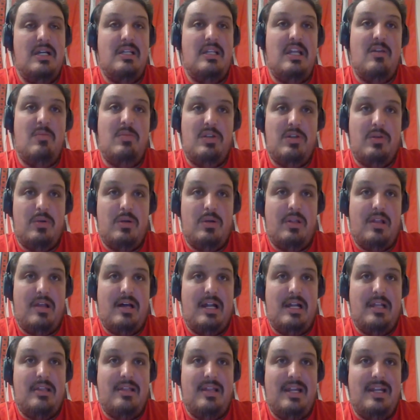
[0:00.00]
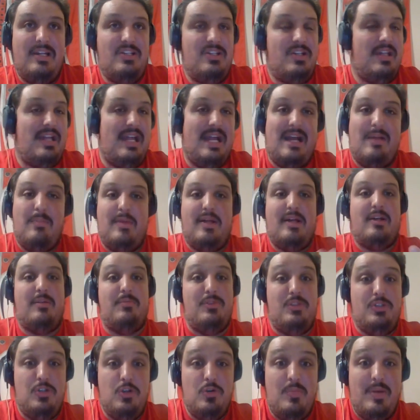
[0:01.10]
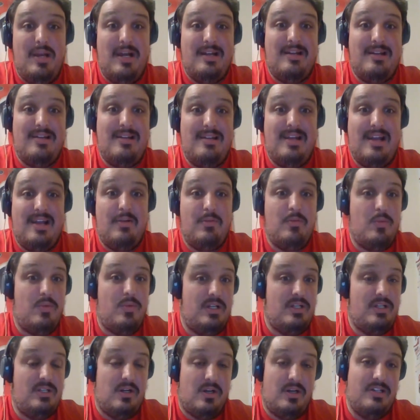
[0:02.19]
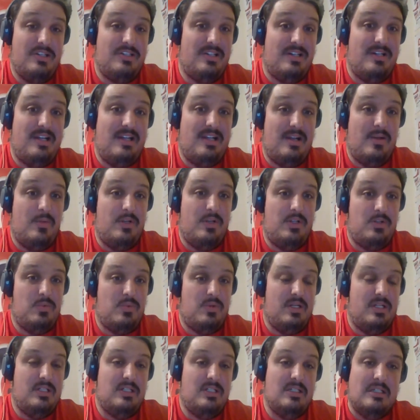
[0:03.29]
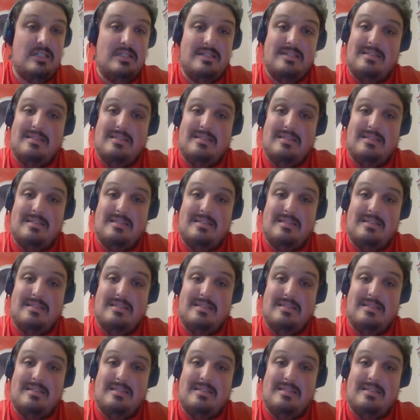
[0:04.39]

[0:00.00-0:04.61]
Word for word: They've been doing a lot of things. You know, they had Malcolm Subban in net, which on Sunday night, which was